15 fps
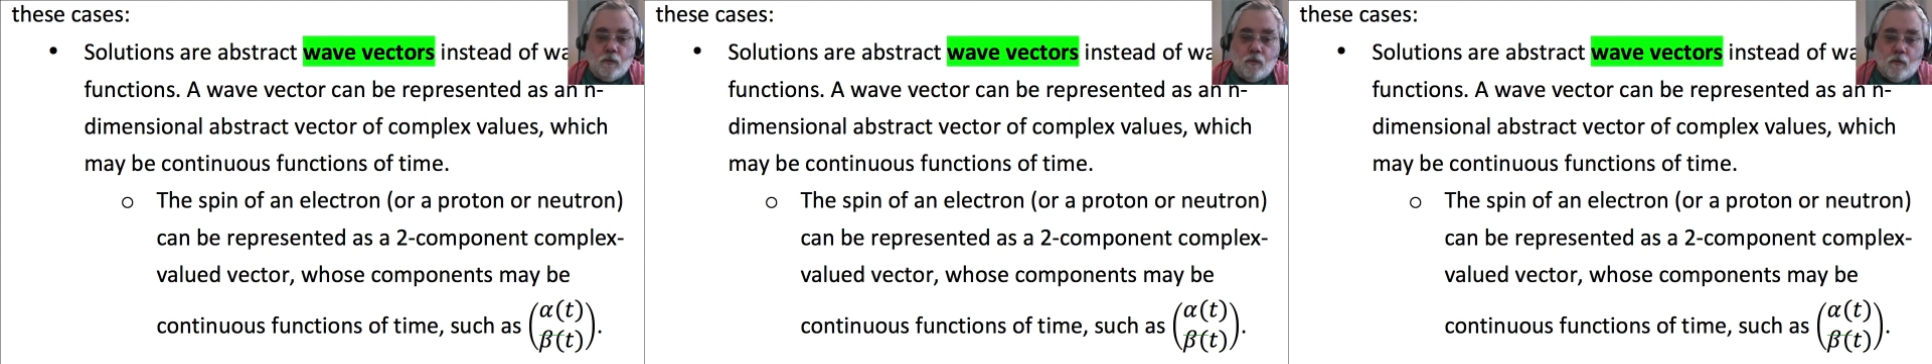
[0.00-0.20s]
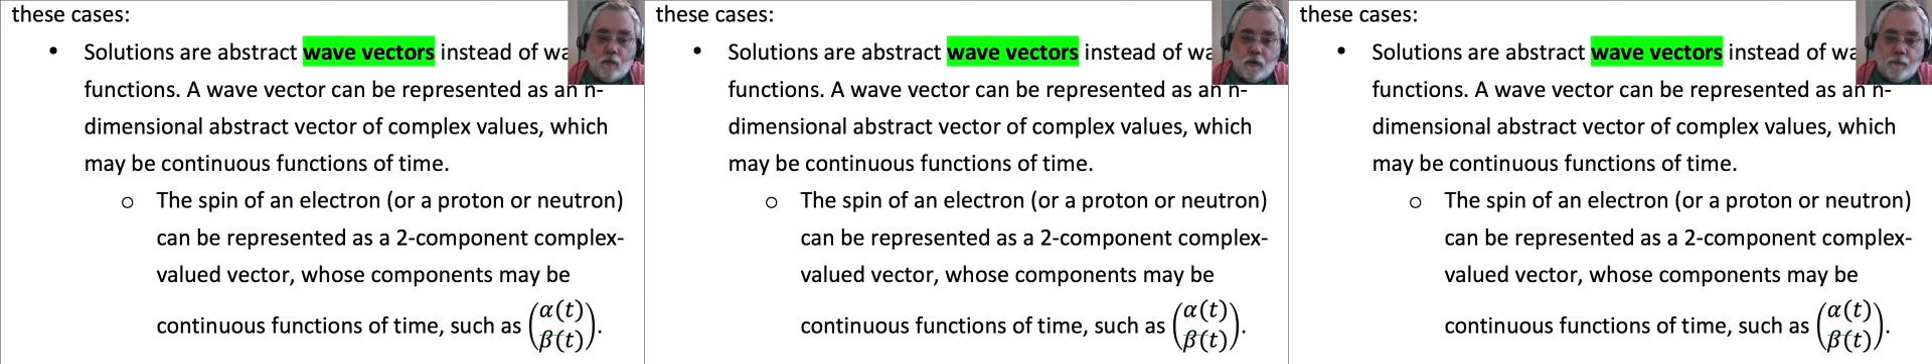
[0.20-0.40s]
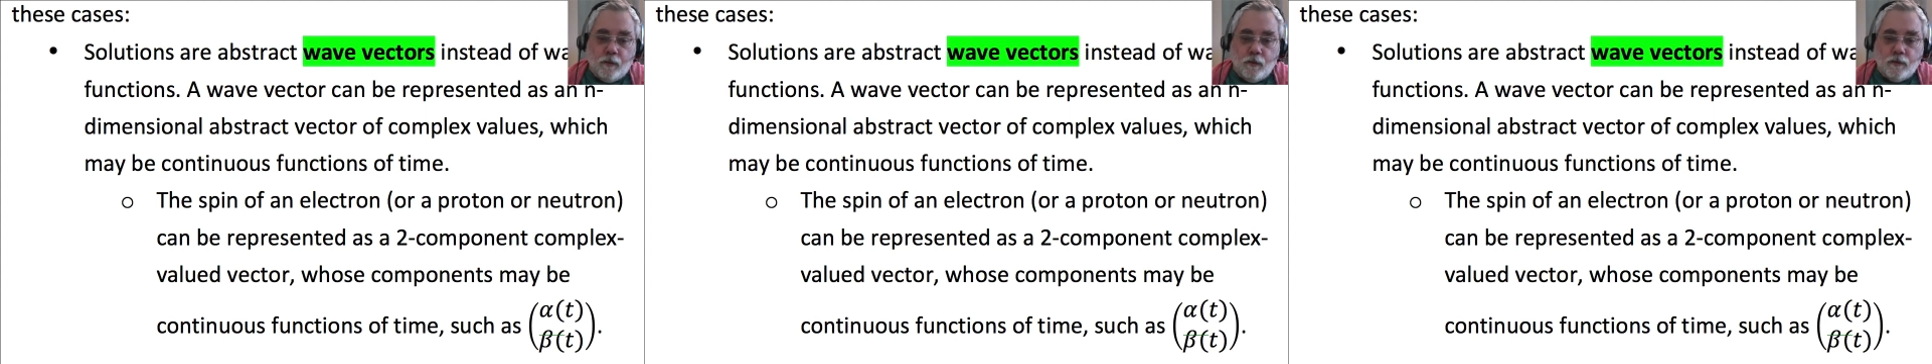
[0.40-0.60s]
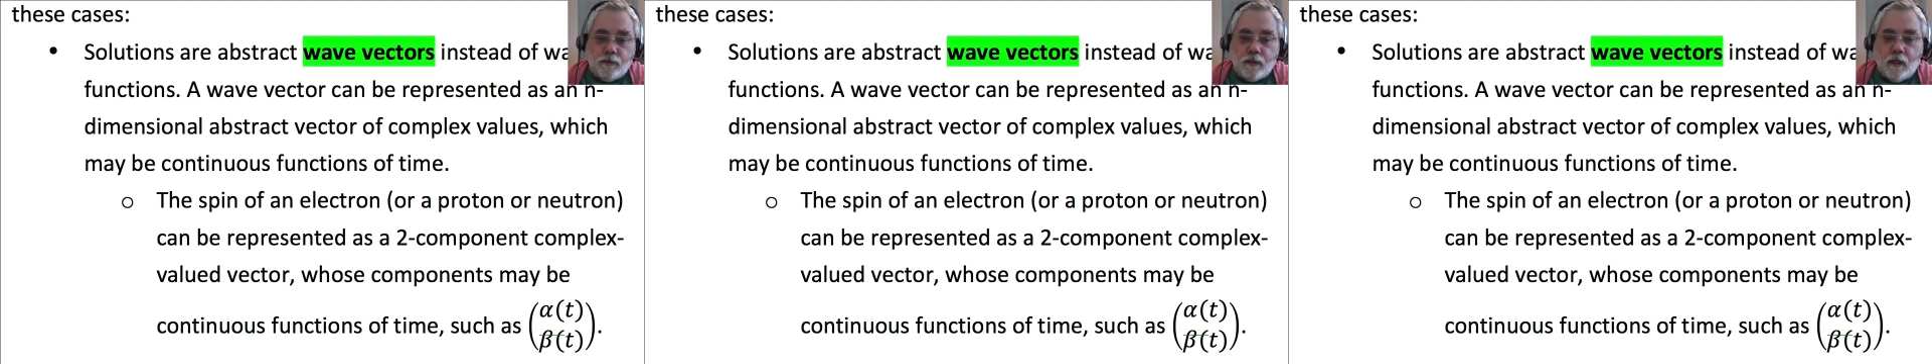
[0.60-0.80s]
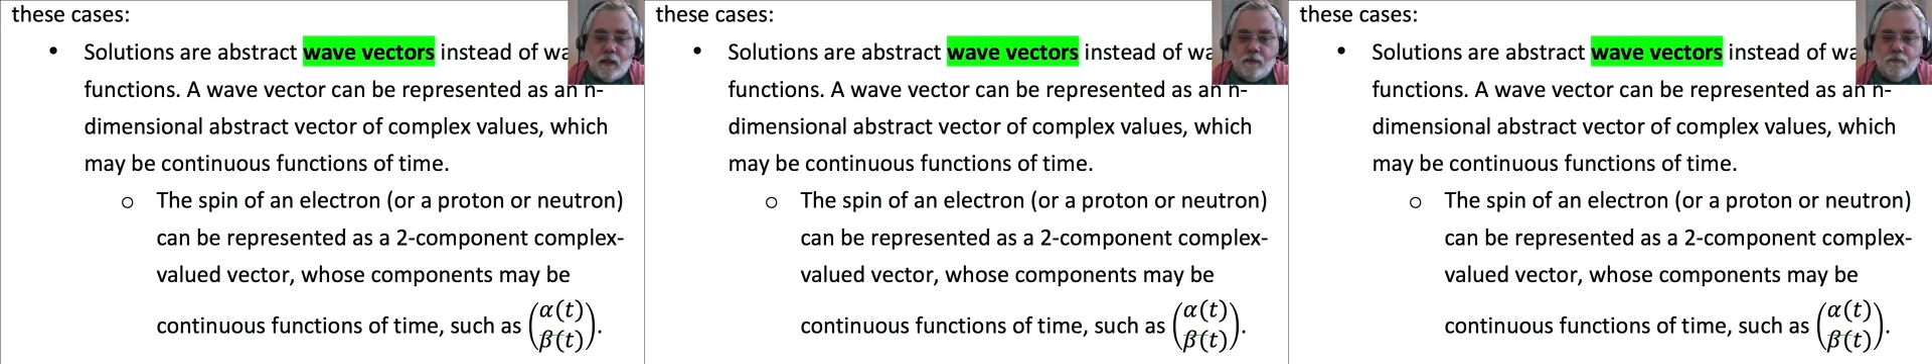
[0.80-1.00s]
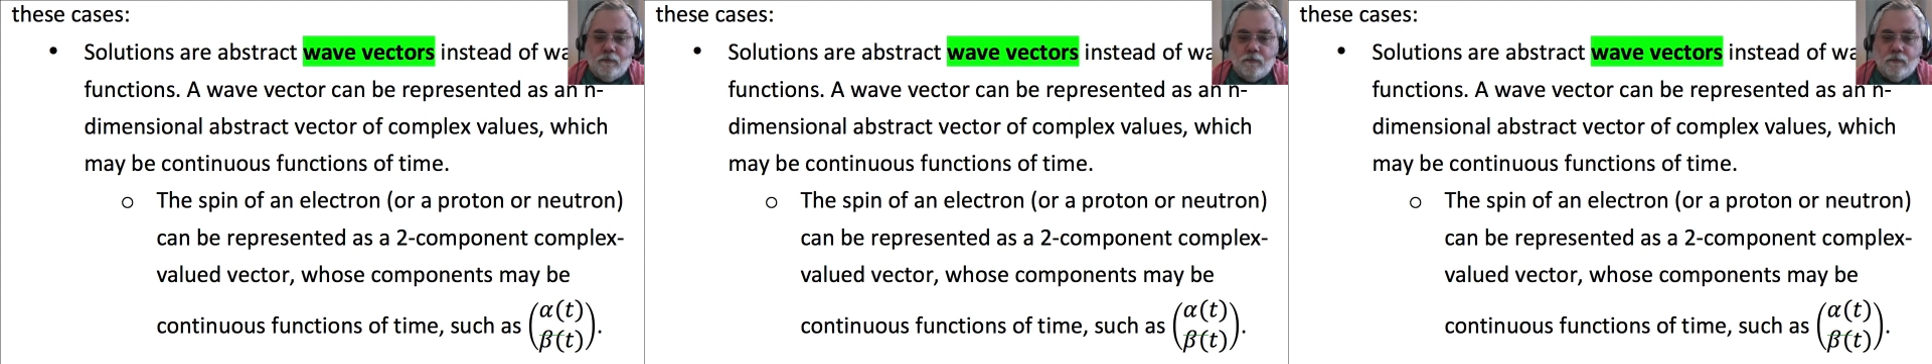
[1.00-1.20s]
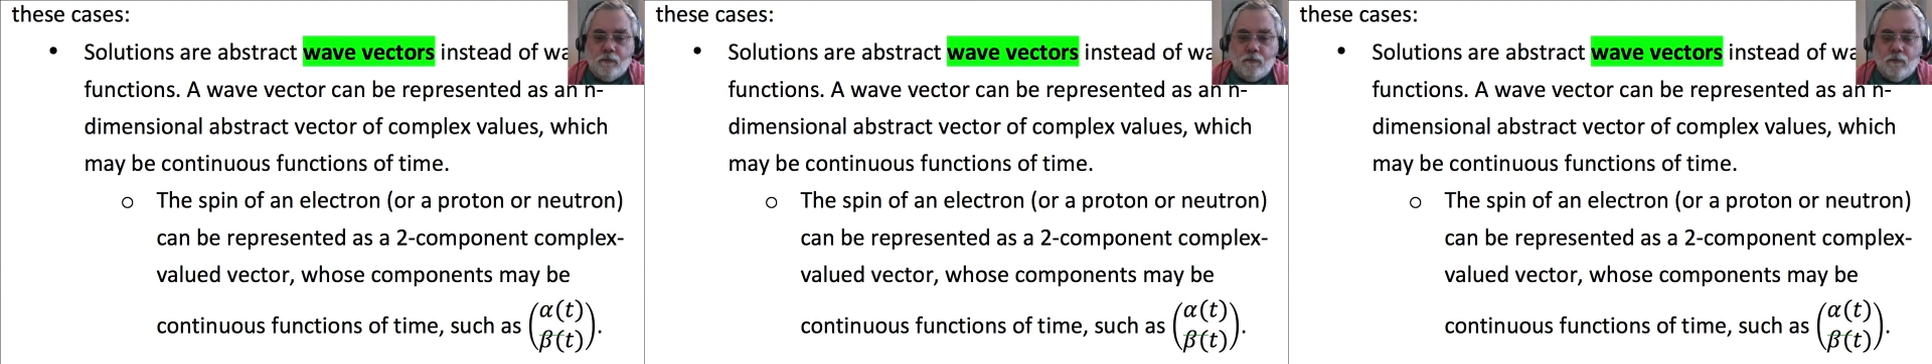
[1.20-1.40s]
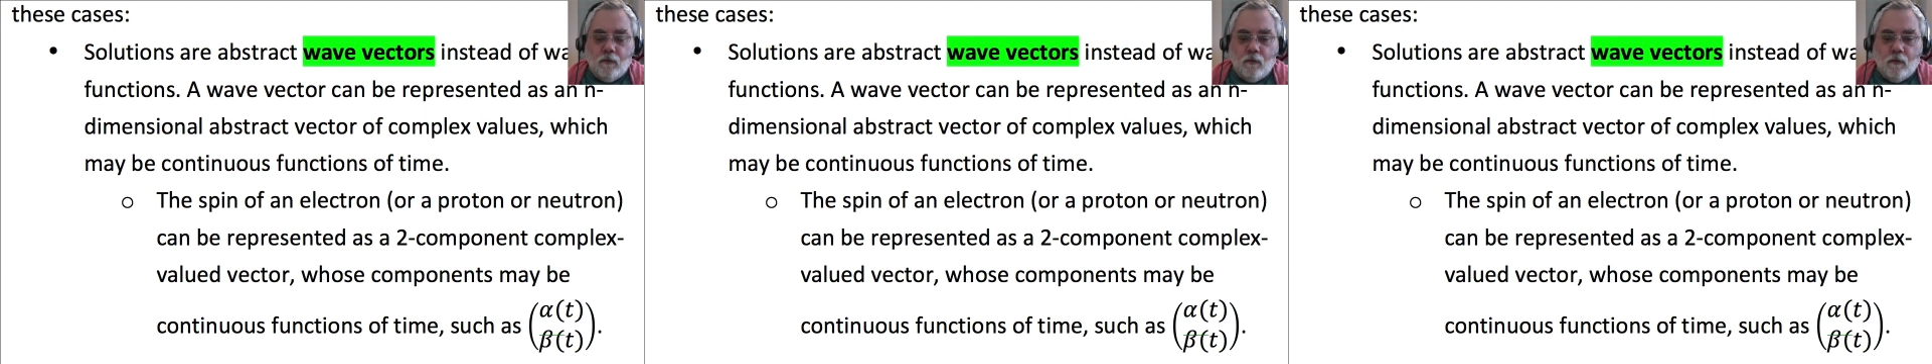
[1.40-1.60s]
or a proton,
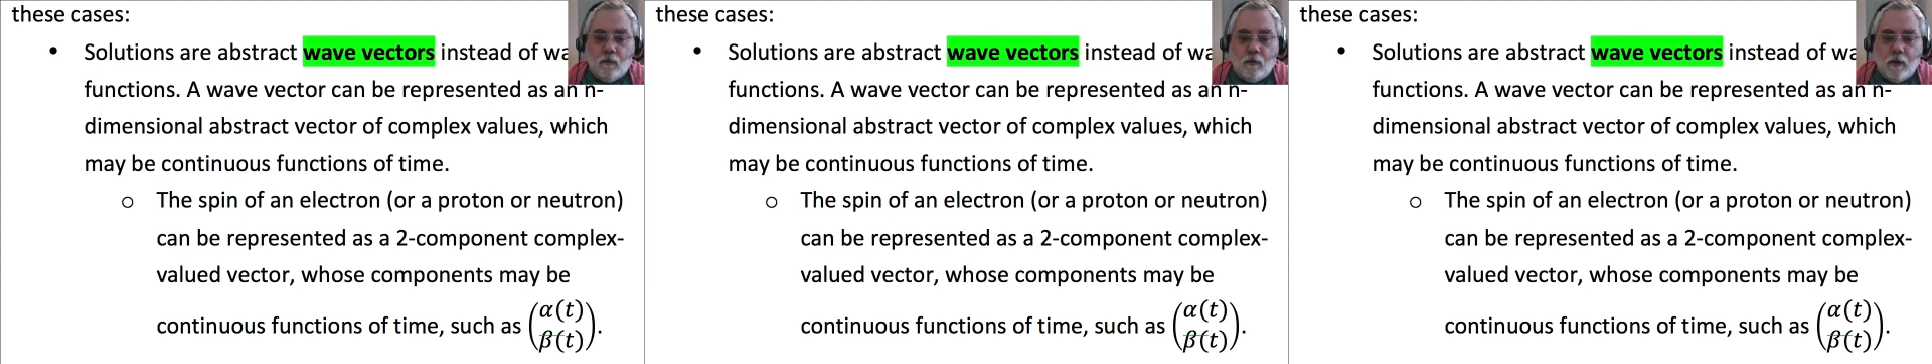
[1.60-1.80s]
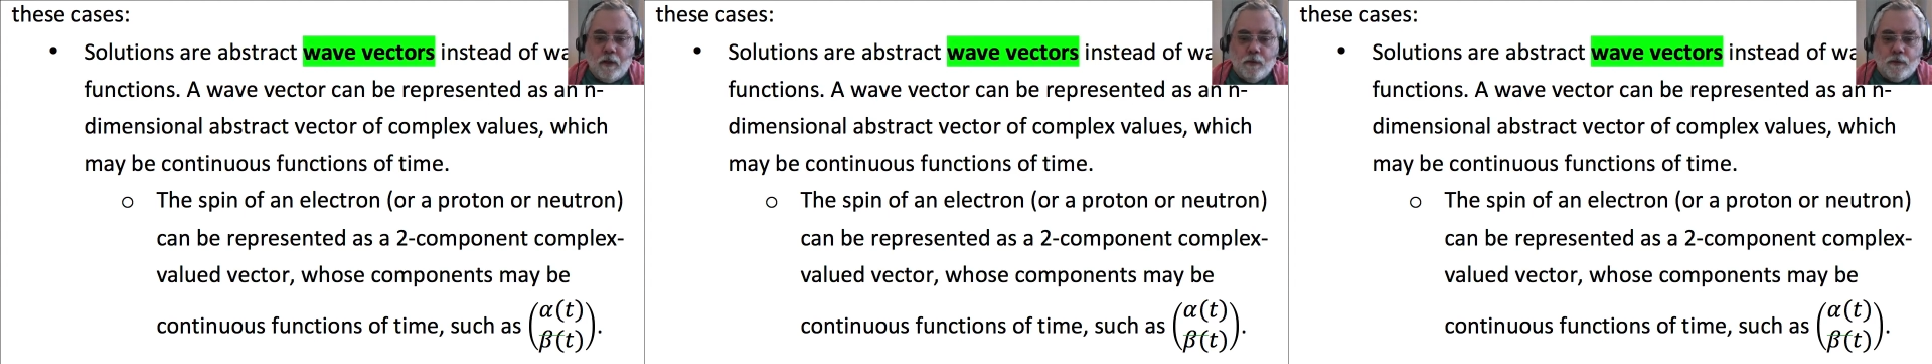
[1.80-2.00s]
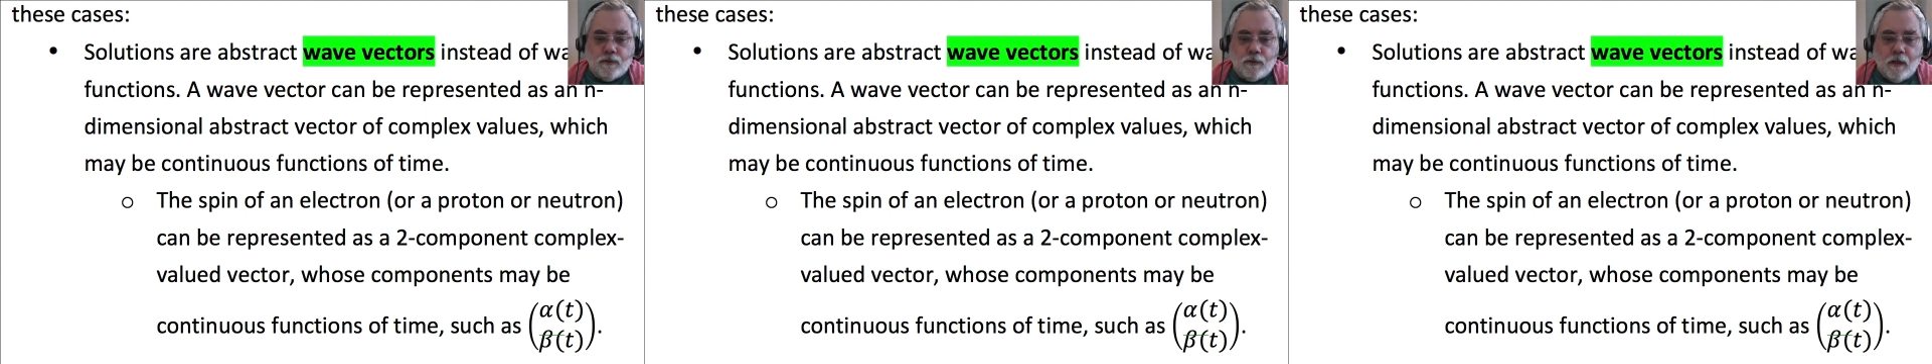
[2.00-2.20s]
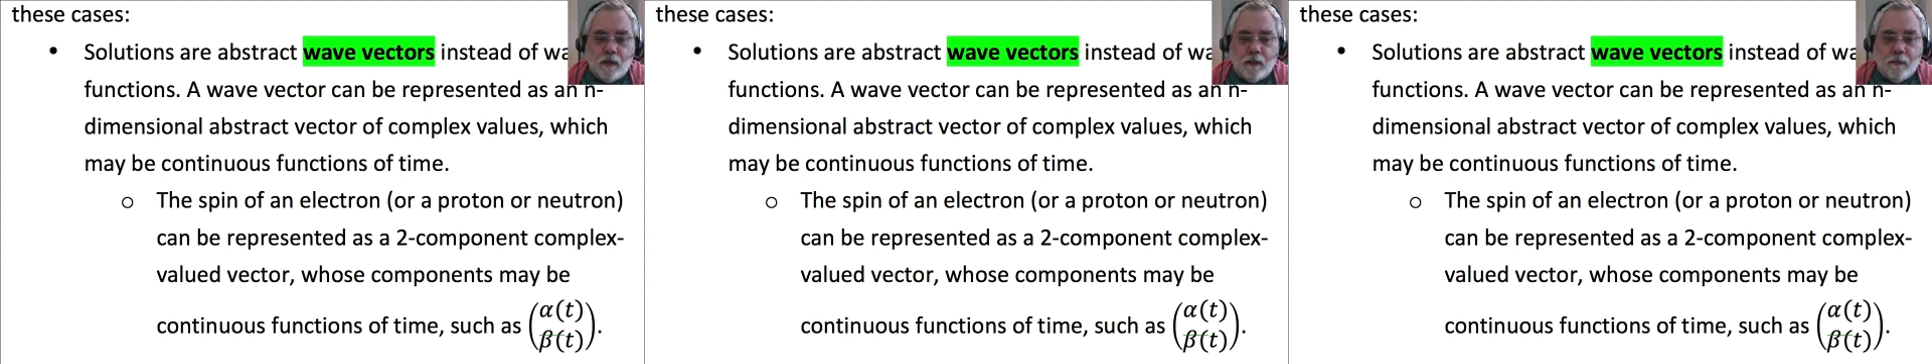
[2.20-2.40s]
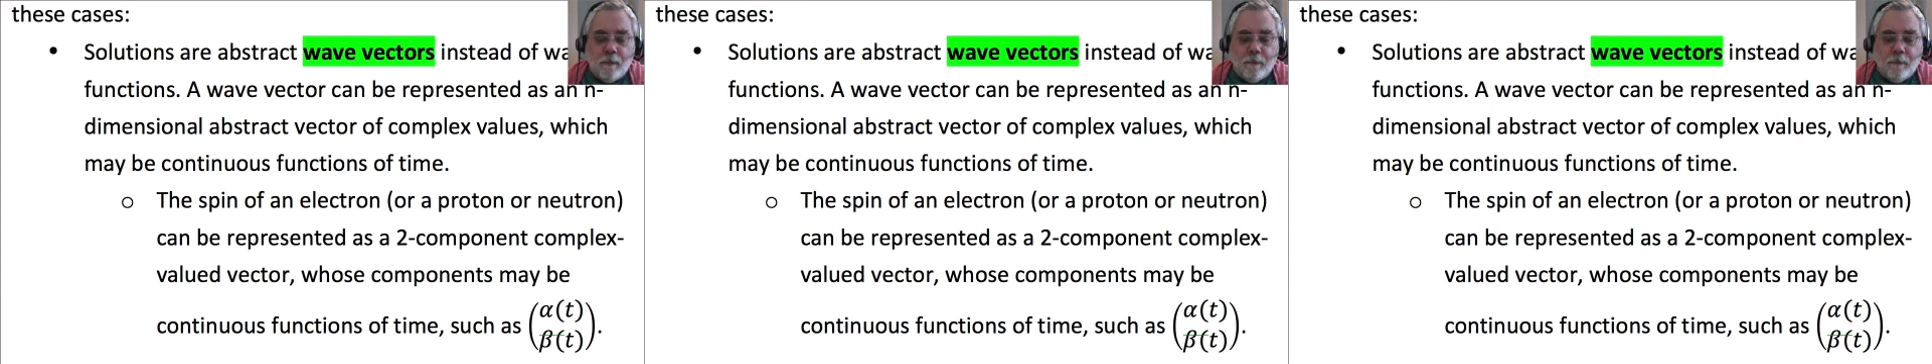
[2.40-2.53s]
or a neutron